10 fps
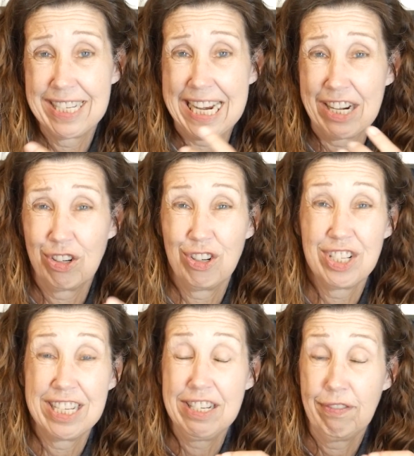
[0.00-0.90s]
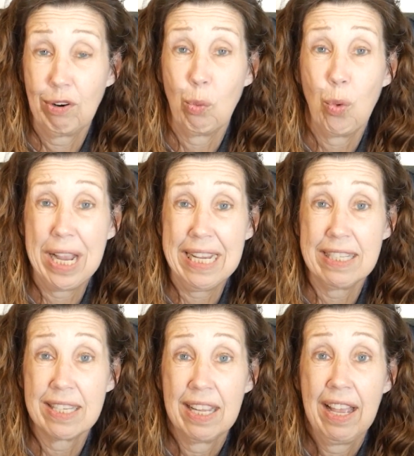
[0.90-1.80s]
standards and different
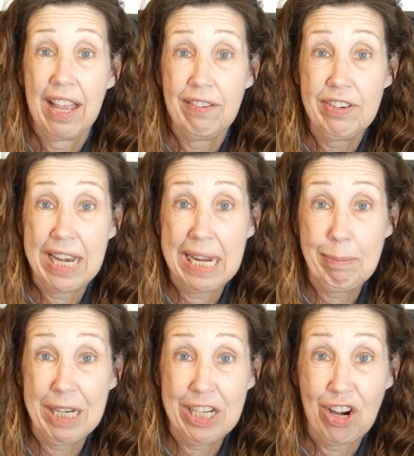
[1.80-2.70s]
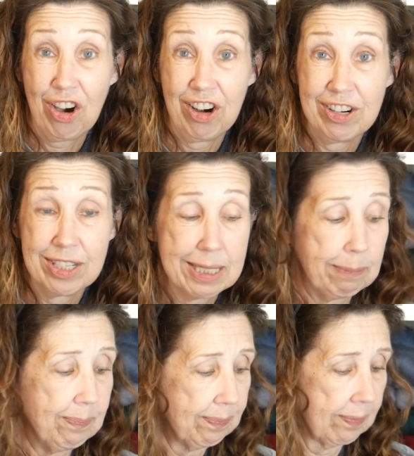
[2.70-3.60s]
ways of naming
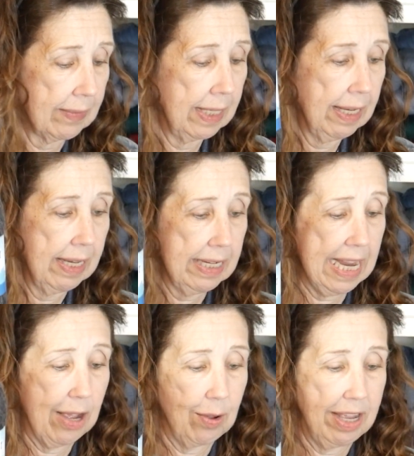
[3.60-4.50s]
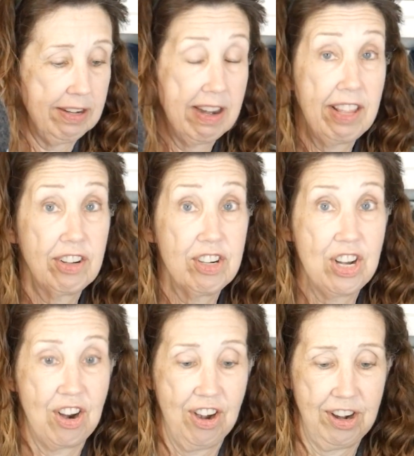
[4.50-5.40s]
yarns. Now another
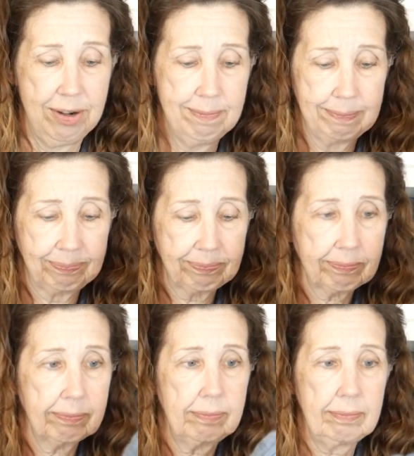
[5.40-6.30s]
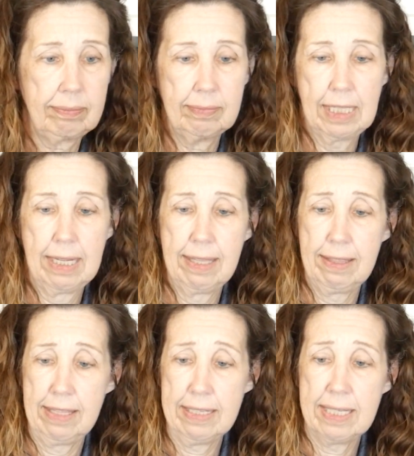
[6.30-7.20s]
yarn,
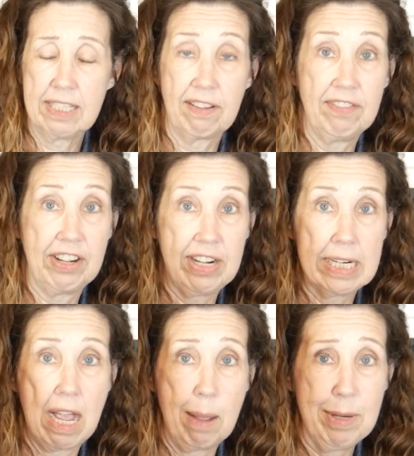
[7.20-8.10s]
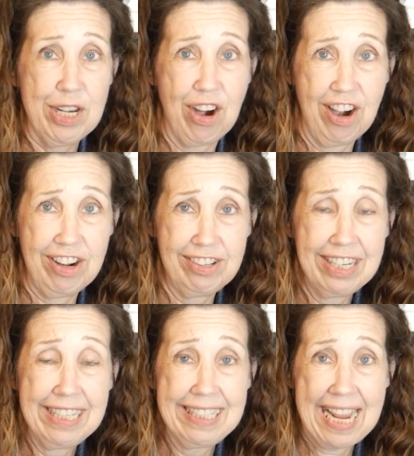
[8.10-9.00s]
this is a very common
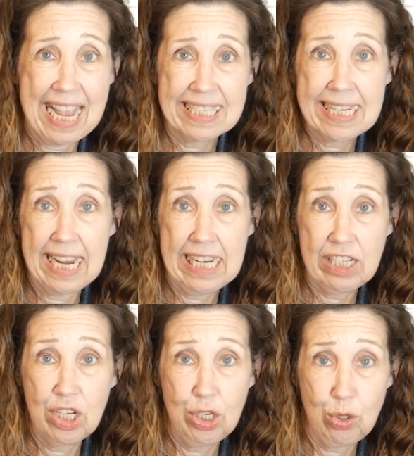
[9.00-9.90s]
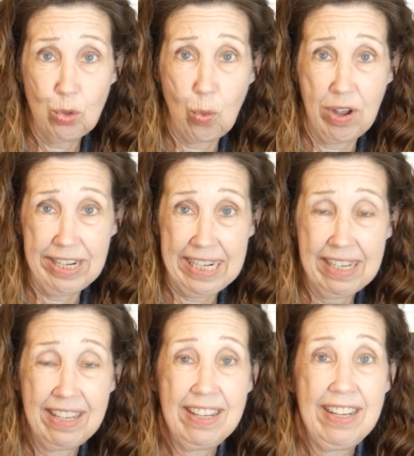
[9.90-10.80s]
yarn, Cascade
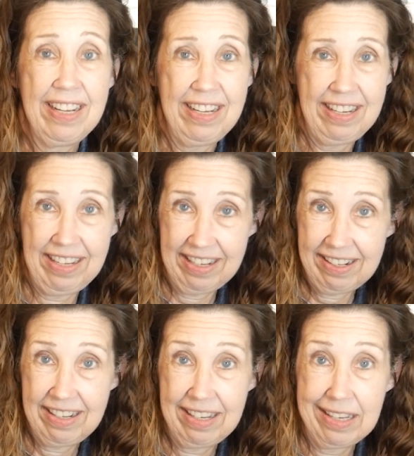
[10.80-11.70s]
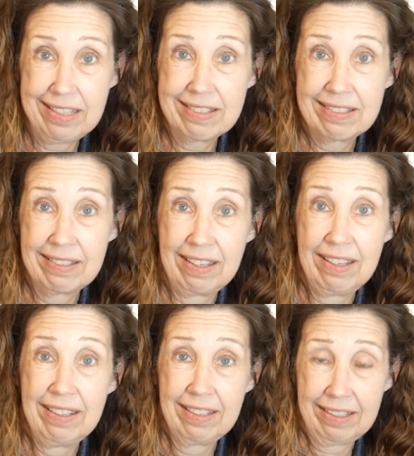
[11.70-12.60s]
220. It is
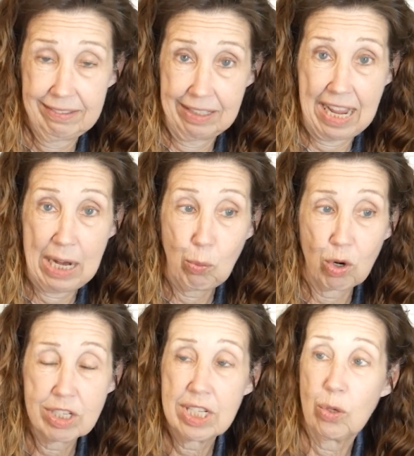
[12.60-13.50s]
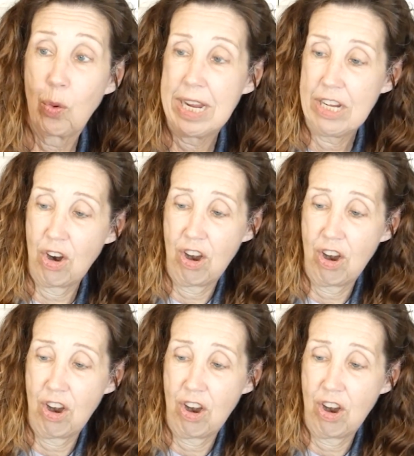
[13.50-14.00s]
a worsted weight